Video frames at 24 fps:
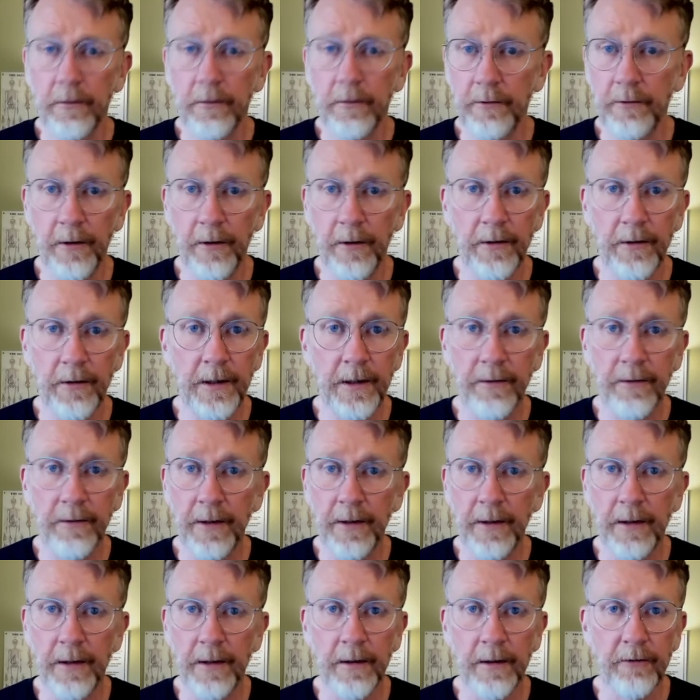another key
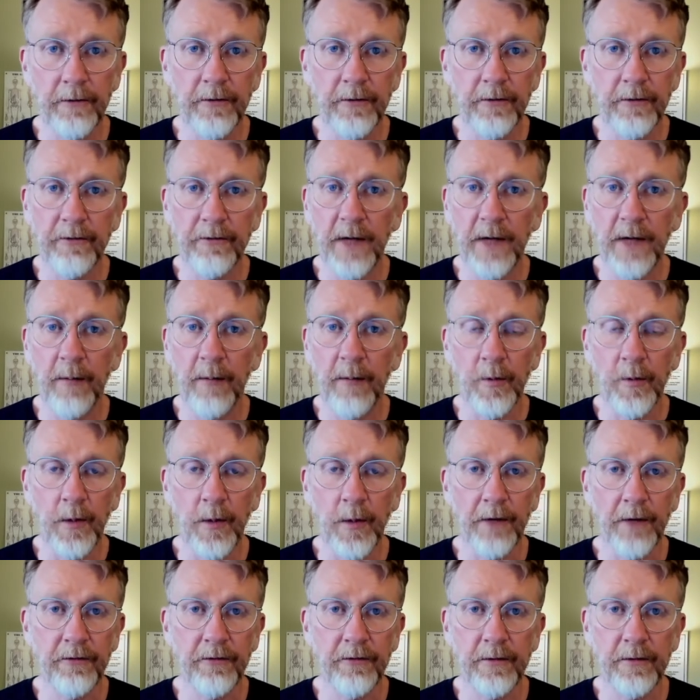thing is to stop and
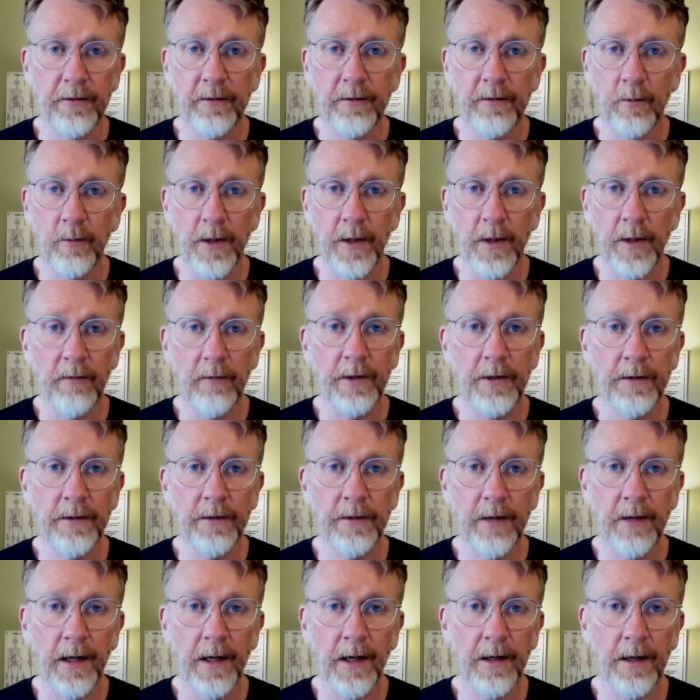rest. Whenever you get
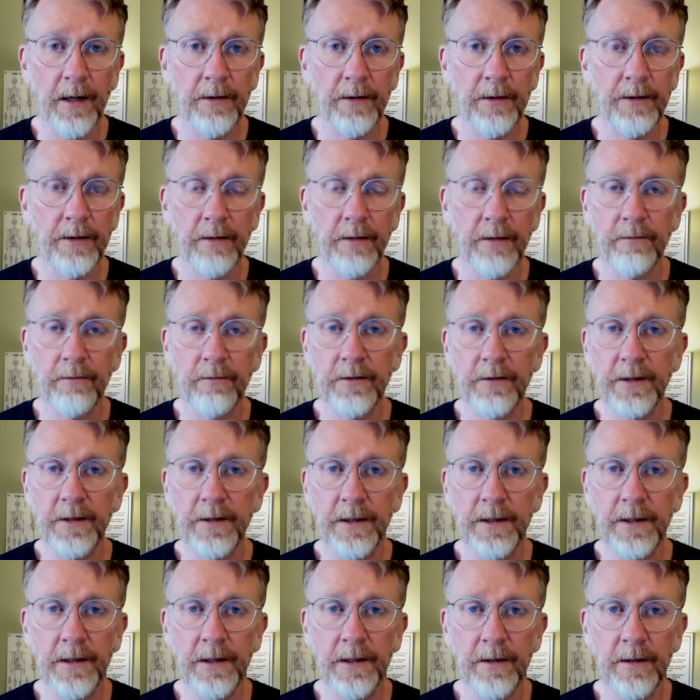tired, you get
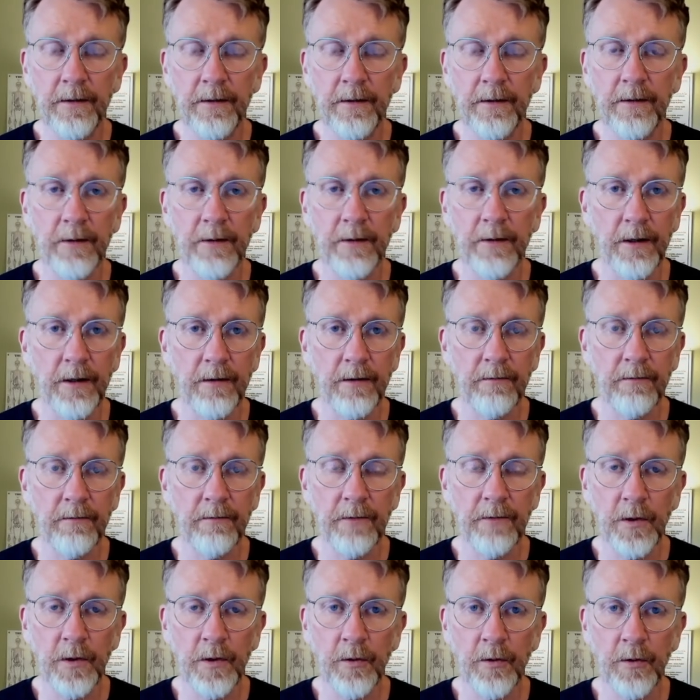fatigued, you get
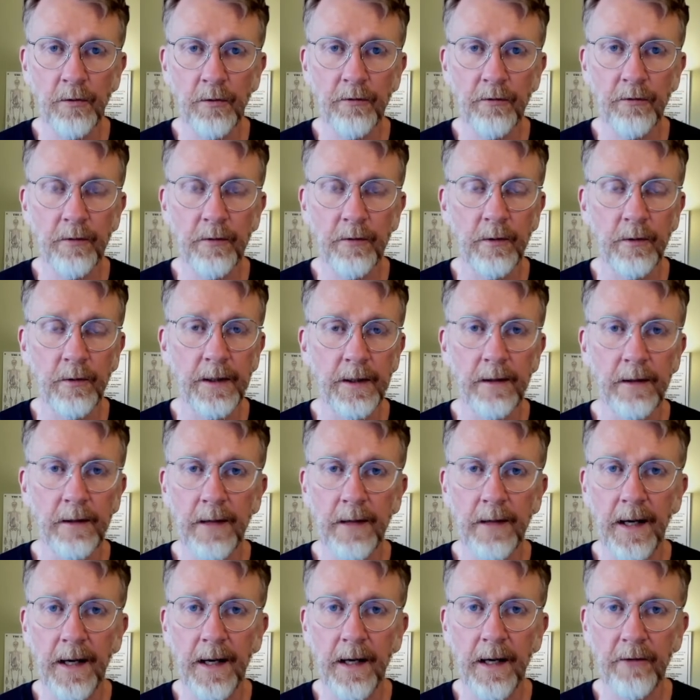confused, or you get
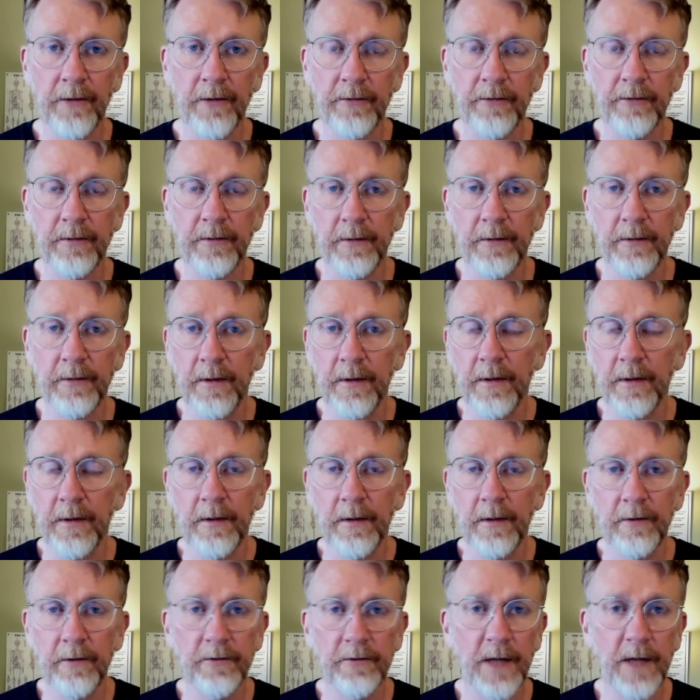lost,
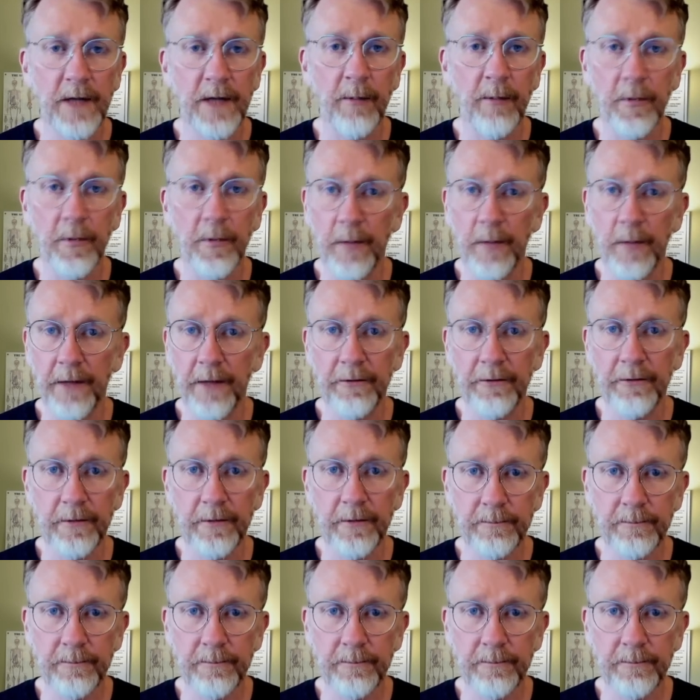stop and rest.